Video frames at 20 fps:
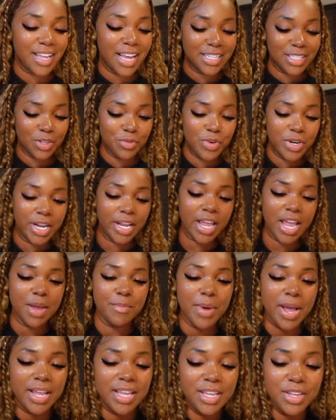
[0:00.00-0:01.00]
That's the one that came
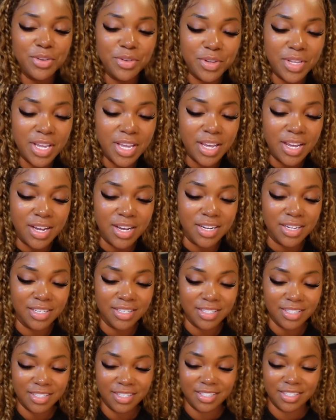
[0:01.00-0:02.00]
out cute. Yeah.
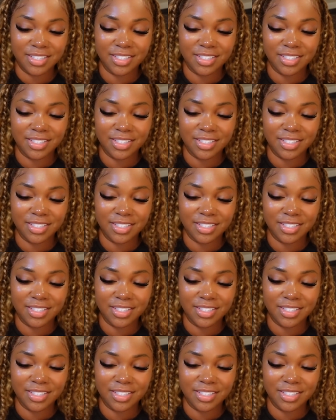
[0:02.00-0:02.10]
Yes.